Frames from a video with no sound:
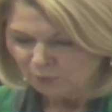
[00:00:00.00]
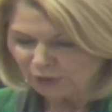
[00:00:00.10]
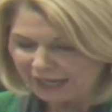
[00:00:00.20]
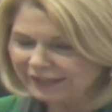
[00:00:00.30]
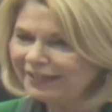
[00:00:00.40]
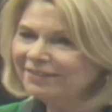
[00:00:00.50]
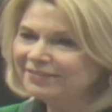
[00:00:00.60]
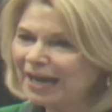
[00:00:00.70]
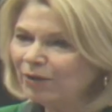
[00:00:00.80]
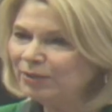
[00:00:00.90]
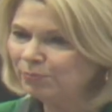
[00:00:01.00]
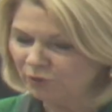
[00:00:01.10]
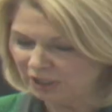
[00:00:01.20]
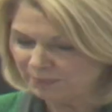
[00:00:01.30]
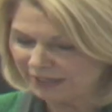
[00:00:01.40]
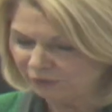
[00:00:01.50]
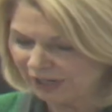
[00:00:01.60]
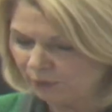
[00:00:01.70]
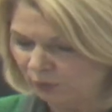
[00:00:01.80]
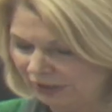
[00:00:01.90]
Bradley is now employed by
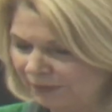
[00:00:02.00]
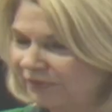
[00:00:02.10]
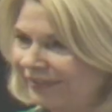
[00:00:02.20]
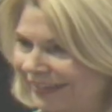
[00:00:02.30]
Drake Williams